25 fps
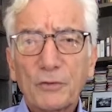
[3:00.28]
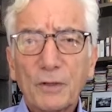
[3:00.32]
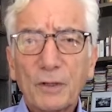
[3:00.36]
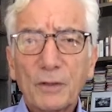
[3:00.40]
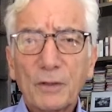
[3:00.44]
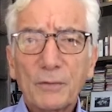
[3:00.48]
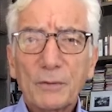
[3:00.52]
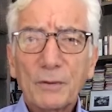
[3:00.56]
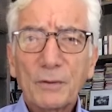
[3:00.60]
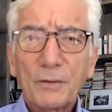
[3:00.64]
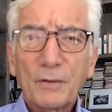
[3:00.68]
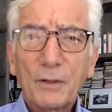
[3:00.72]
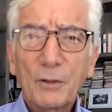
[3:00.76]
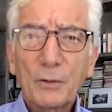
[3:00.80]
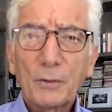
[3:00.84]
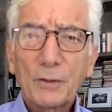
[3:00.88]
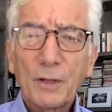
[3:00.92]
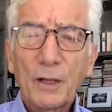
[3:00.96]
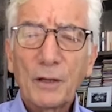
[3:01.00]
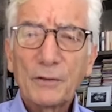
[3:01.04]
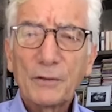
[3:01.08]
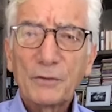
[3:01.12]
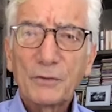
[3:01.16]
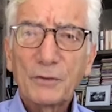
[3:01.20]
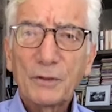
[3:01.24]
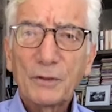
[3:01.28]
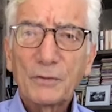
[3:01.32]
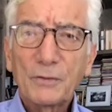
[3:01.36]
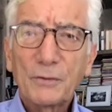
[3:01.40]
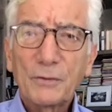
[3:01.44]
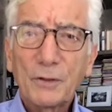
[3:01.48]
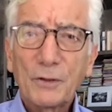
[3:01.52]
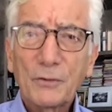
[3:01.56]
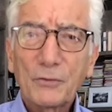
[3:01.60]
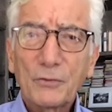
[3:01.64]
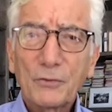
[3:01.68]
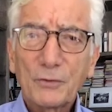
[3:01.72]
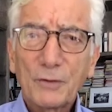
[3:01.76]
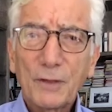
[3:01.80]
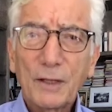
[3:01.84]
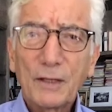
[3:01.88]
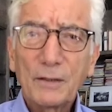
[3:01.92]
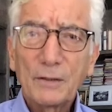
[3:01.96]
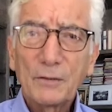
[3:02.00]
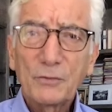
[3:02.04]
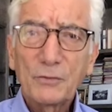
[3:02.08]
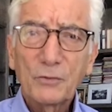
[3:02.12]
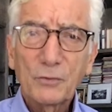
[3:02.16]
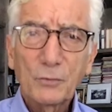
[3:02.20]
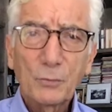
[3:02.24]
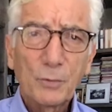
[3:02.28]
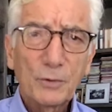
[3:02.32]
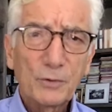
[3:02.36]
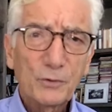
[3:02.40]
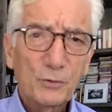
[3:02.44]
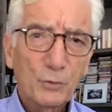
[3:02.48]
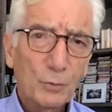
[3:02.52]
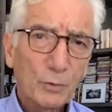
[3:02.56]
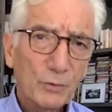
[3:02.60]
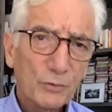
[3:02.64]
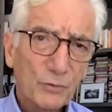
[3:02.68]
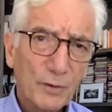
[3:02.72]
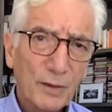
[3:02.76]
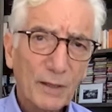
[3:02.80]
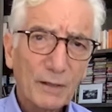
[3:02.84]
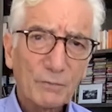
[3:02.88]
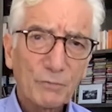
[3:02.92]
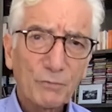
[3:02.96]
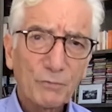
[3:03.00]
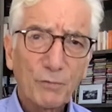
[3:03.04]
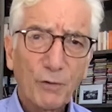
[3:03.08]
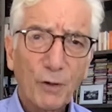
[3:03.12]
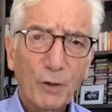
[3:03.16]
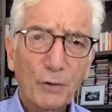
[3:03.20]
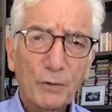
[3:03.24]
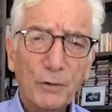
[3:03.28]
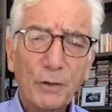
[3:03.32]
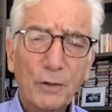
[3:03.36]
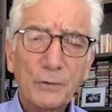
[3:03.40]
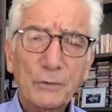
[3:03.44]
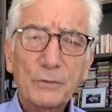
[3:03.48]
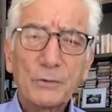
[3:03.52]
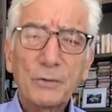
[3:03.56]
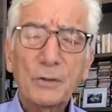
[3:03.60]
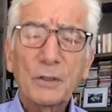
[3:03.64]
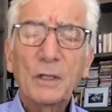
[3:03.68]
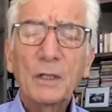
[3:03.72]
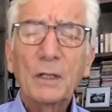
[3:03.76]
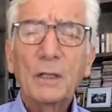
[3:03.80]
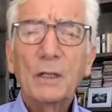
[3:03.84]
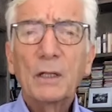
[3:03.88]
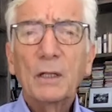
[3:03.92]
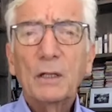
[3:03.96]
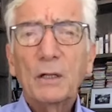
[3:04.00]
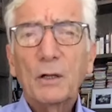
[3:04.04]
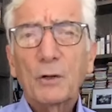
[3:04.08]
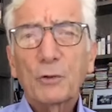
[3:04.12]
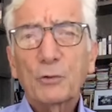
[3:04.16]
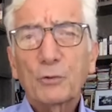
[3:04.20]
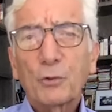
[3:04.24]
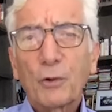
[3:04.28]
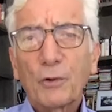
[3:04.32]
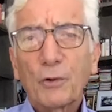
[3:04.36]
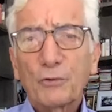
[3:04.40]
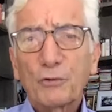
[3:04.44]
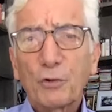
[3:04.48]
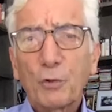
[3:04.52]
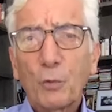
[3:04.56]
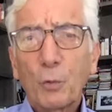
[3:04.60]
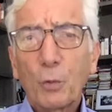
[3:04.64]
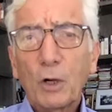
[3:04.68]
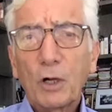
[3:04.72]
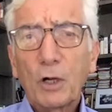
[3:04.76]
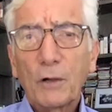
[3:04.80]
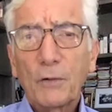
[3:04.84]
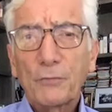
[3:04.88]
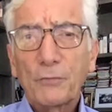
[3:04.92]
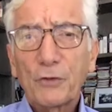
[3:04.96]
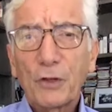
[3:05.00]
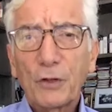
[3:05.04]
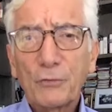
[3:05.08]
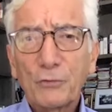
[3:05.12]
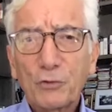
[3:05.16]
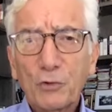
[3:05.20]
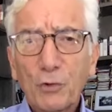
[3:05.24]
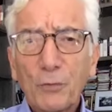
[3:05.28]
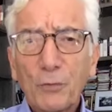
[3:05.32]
in the United States, which was then followed across the world, and to